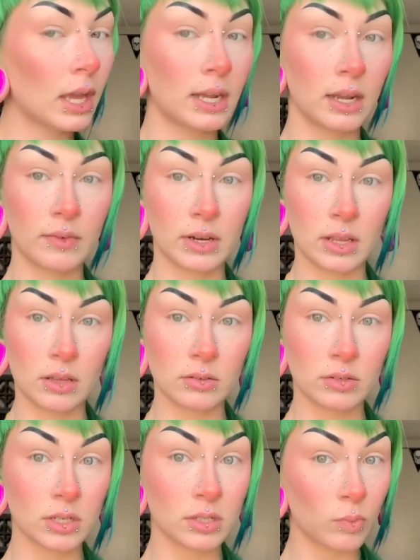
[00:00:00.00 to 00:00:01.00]
I never
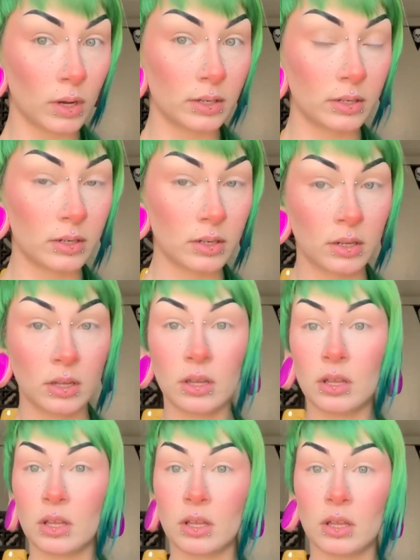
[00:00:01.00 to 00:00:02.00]
use just one
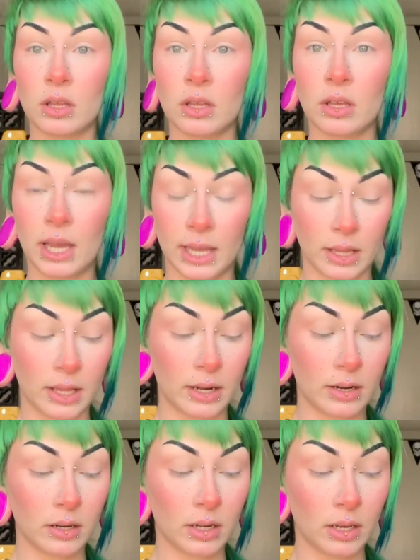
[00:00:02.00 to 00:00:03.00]

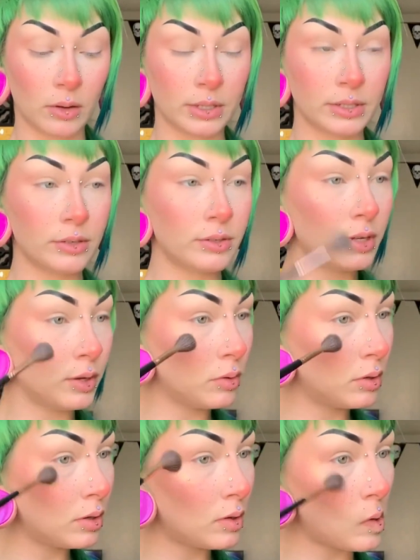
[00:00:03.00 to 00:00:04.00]
highlighter, I always use 2
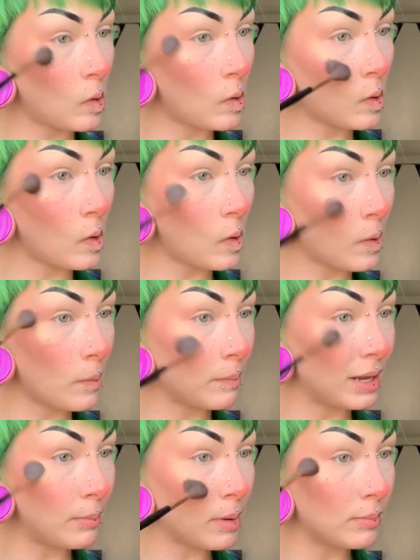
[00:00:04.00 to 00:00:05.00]

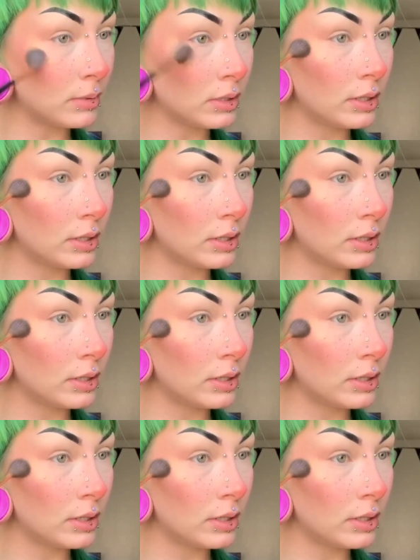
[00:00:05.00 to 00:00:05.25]
minimum.